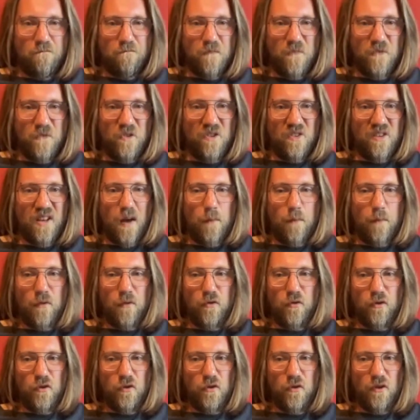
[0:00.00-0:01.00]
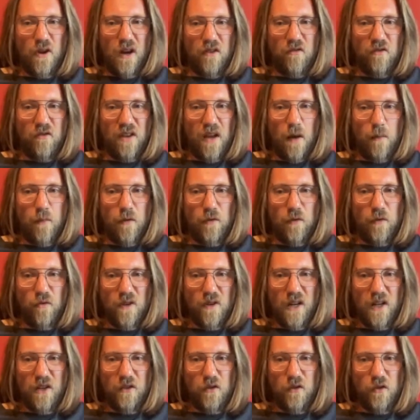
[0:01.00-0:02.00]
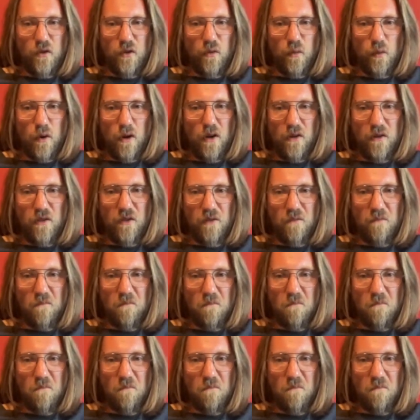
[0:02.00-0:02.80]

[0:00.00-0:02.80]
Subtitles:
I just happen to like to use words.